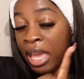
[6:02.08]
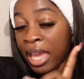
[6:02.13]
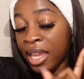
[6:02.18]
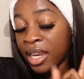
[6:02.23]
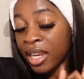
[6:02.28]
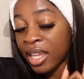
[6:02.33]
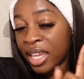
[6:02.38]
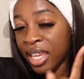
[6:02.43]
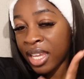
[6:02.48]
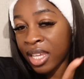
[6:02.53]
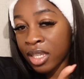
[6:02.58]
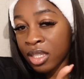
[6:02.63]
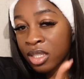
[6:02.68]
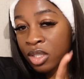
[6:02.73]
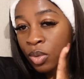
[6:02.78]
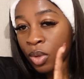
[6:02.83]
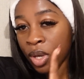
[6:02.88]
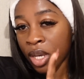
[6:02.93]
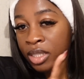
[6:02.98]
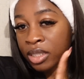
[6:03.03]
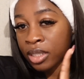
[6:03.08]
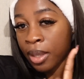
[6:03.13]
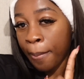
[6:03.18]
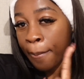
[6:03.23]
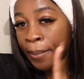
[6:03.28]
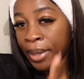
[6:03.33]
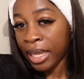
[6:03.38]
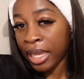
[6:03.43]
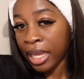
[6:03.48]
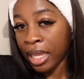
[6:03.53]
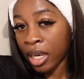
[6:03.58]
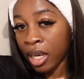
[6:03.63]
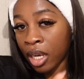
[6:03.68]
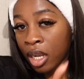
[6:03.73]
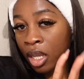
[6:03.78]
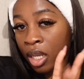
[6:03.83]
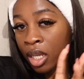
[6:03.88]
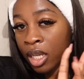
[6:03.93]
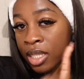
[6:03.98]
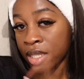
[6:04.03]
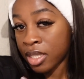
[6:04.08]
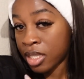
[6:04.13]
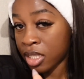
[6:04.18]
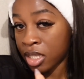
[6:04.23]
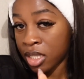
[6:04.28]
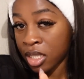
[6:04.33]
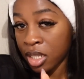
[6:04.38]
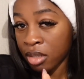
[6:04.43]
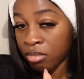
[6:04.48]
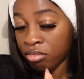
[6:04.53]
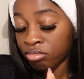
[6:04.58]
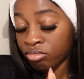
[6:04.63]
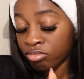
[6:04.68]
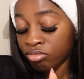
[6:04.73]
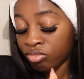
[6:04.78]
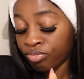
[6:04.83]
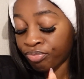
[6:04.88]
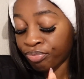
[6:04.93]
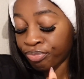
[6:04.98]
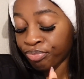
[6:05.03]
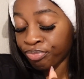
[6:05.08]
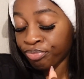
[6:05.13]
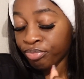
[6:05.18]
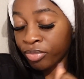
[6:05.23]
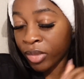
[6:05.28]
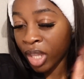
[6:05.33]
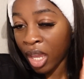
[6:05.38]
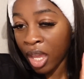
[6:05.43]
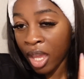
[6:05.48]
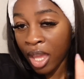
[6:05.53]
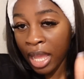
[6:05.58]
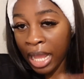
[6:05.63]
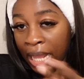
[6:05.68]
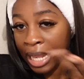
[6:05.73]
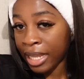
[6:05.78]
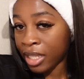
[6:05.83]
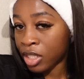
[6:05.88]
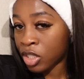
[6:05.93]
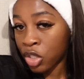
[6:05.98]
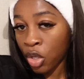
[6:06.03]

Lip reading: And here's to us being consistent. Let's